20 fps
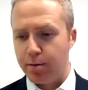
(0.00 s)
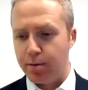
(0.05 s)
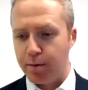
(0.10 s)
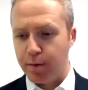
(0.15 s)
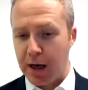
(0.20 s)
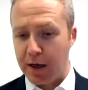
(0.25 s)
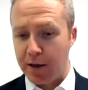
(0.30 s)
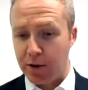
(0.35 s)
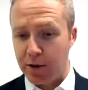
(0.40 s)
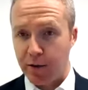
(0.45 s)

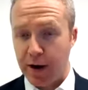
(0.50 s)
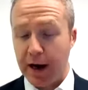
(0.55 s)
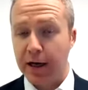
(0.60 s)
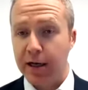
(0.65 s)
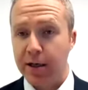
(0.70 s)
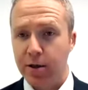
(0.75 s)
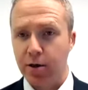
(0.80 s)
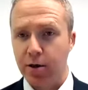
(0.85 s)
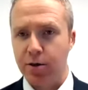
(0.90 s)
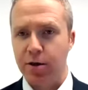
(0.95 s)
part of
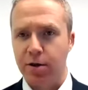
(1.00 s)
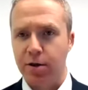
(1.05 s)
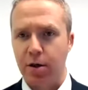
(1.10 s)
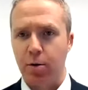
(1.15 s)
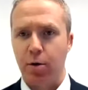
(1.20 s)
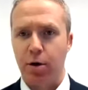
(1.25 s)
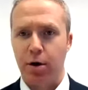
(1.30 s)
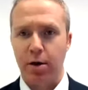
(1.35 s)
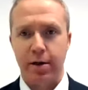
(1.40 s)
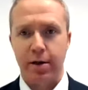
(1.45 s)
directly touches your
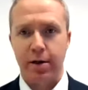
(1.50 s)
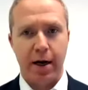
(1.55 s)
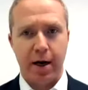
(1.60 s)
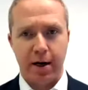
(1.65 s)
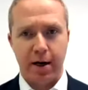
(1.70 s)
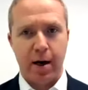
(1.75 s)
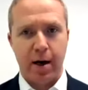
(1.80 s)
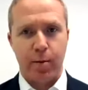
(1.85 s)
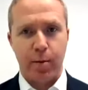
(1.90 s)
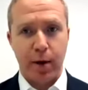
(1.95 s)
world, the
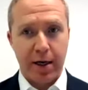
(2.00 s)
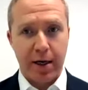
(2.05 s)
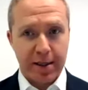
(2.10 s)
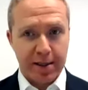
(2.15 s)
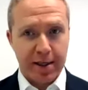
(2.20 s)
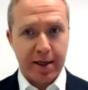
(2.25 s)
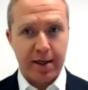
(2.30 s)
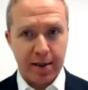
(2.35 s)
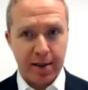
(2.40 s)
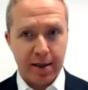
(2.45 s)
AerCap piece
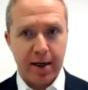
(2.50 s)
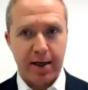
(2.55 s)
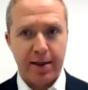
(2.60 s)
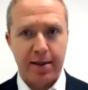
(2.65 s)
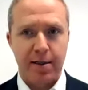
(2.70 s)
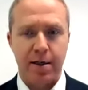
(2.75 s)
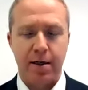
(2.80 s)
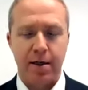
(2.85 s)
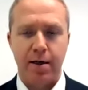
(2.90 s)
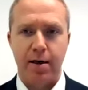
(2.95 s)

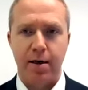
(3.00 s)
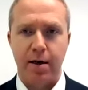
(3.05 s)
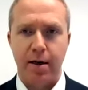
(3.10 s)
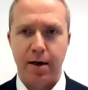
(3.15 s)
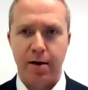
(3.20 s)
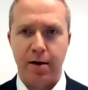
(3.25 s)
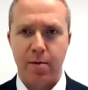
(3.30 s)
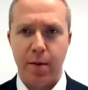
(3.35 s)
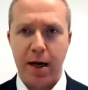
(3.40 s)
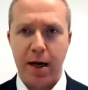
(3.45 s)
has a